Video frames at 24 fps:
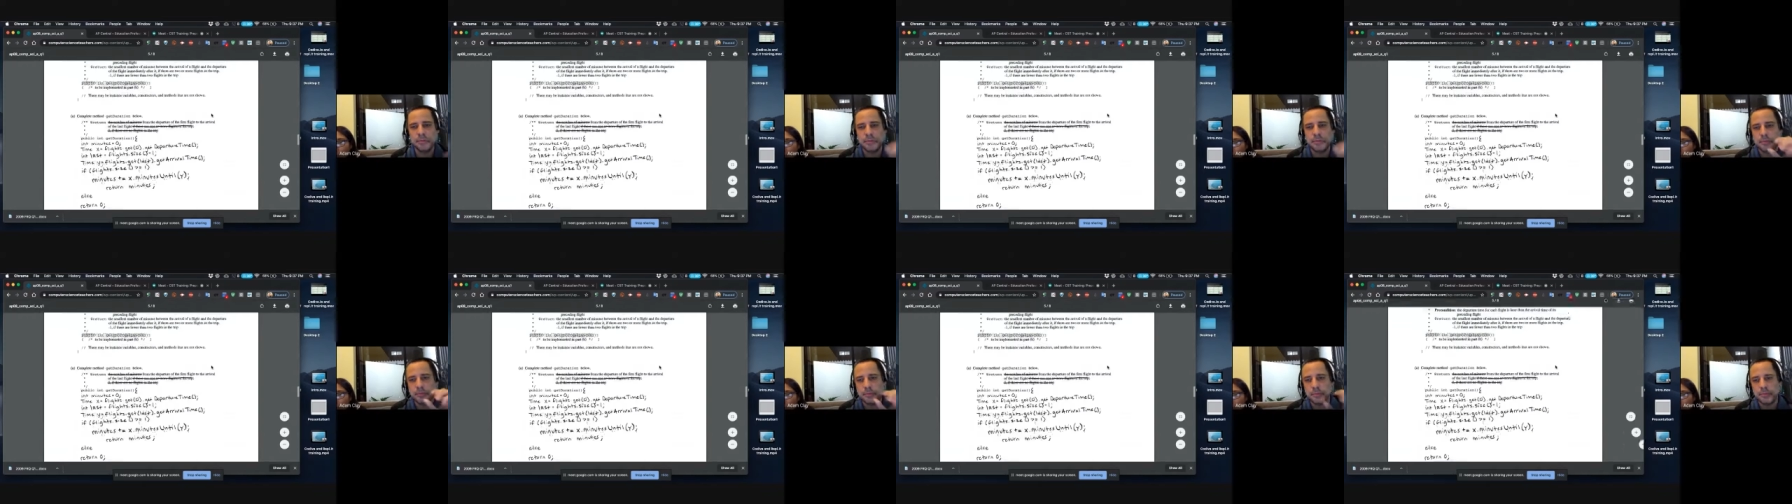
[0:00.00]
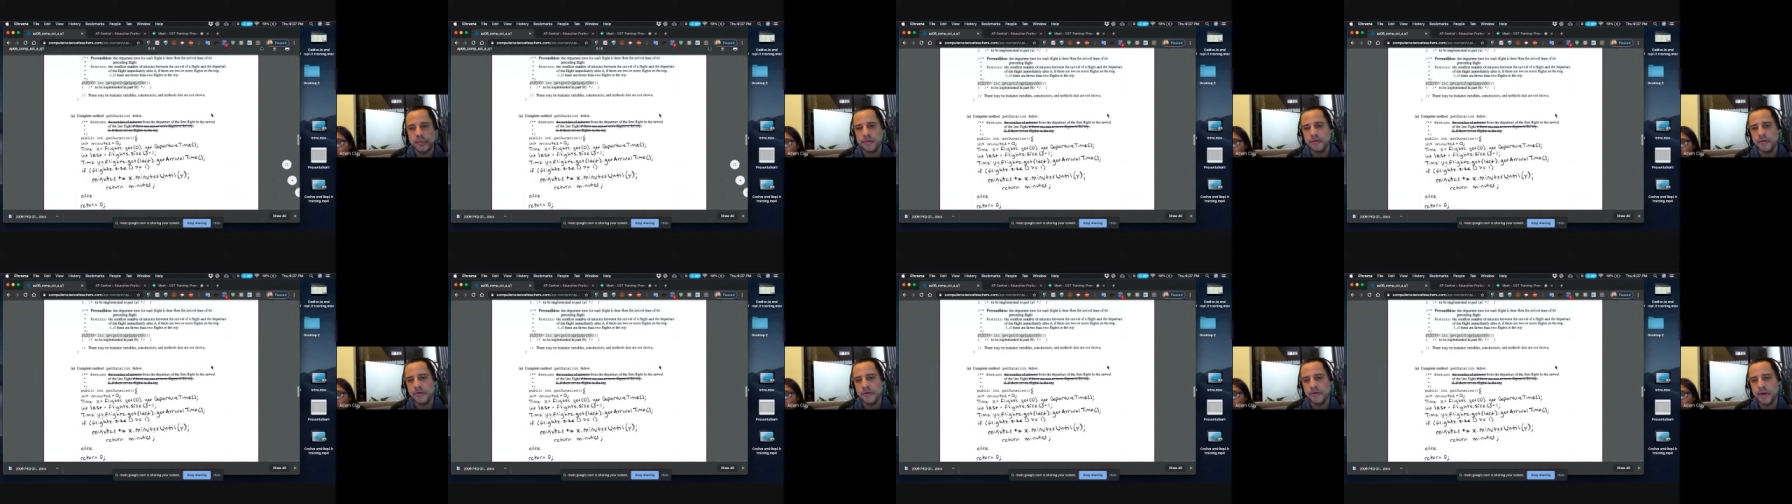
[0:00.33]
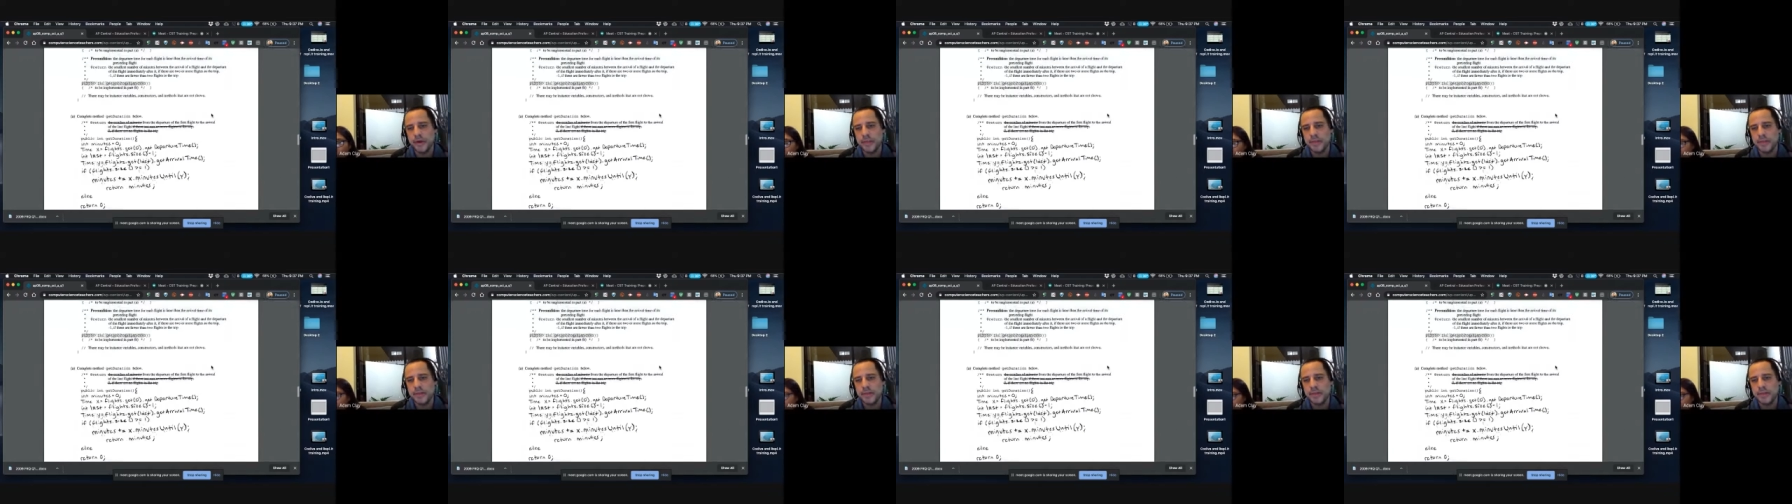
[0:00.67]
give a
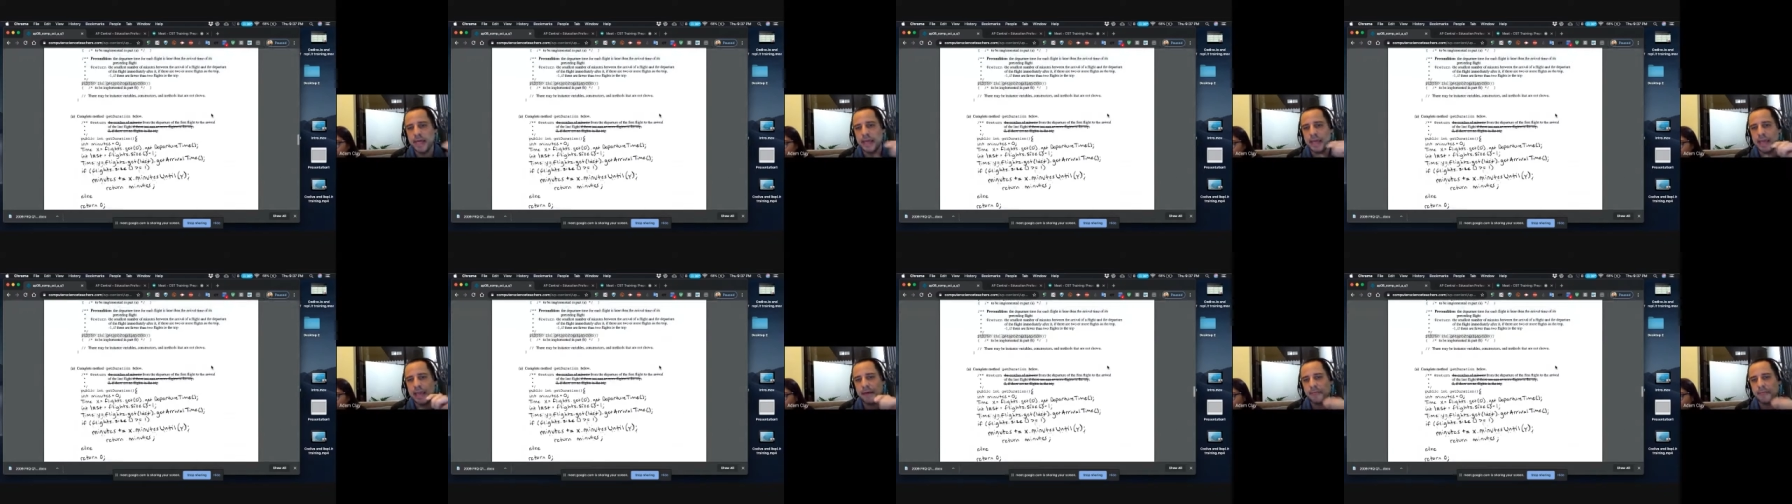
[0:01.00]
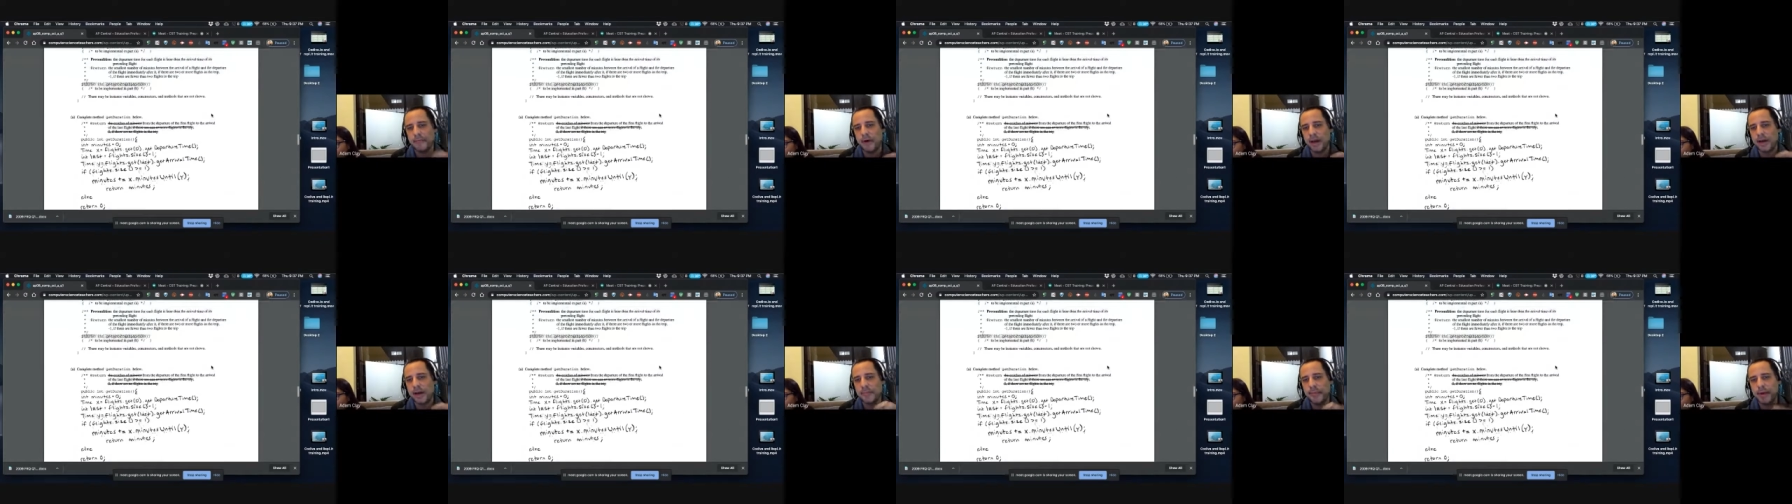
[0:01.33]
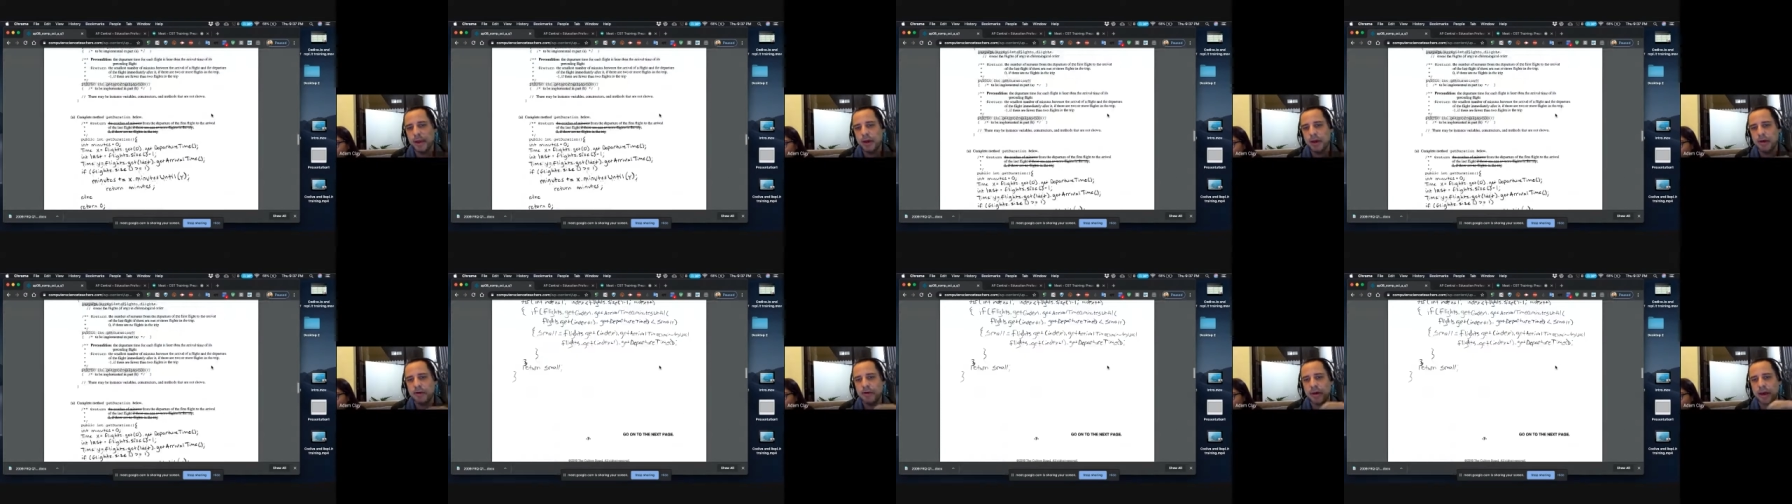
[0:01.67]
grade to that and write a
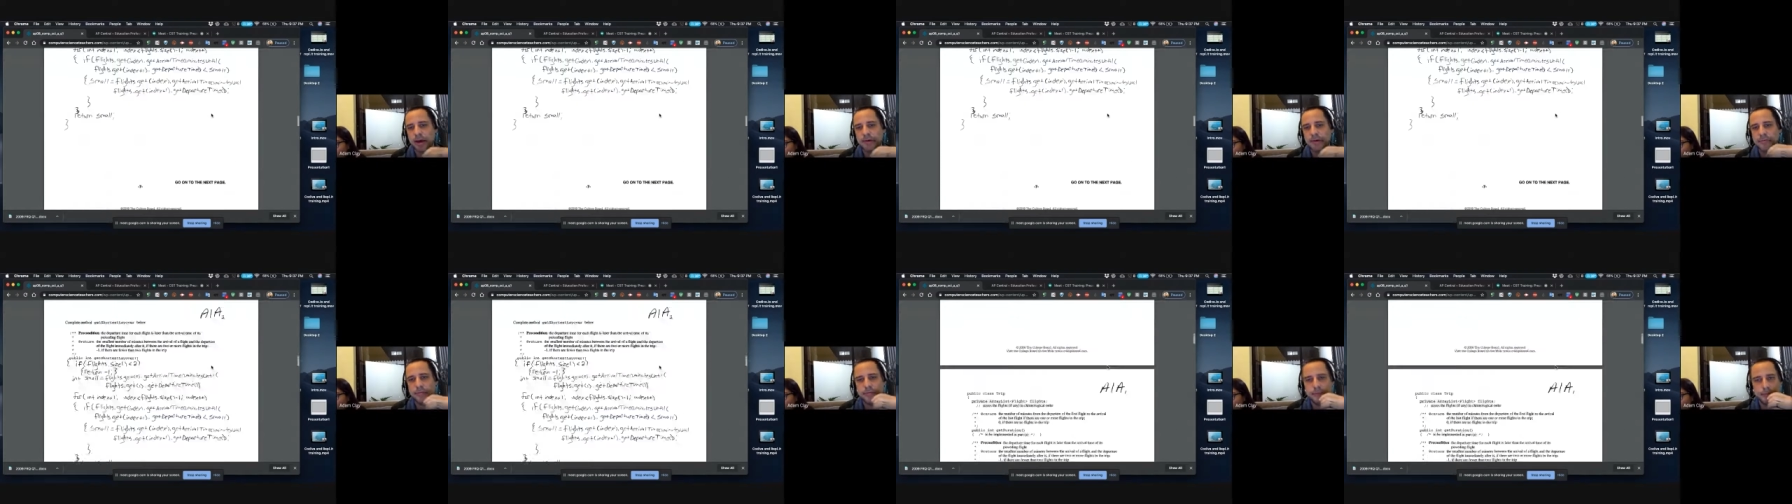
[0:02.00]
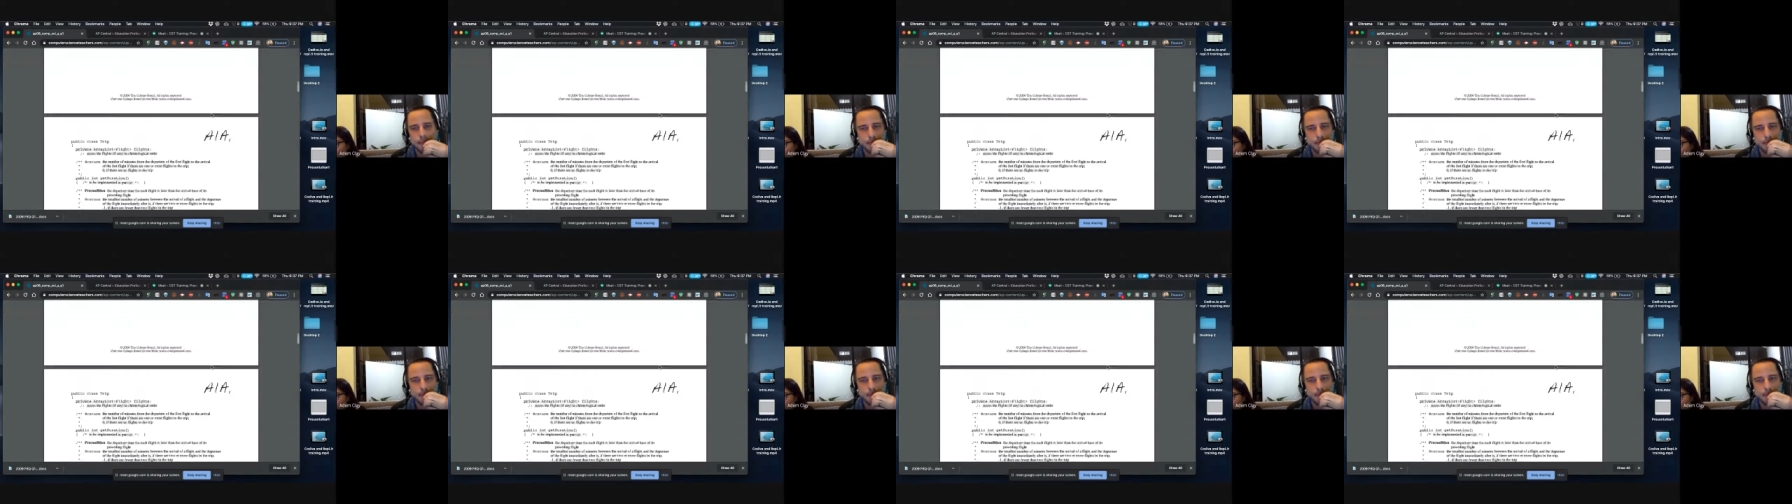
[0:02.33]
paragraph